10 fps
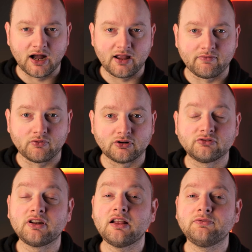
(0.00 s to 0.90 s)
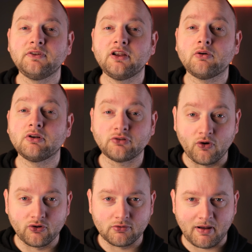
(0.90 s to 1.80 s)
Hi everyone, today's video is
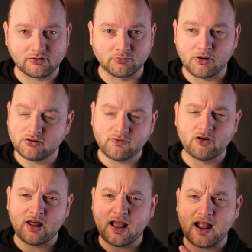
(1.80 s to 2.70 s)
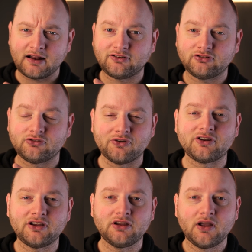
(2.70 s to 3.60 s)
all about the Motorola Edge
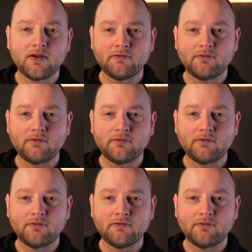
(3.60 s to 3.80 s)
30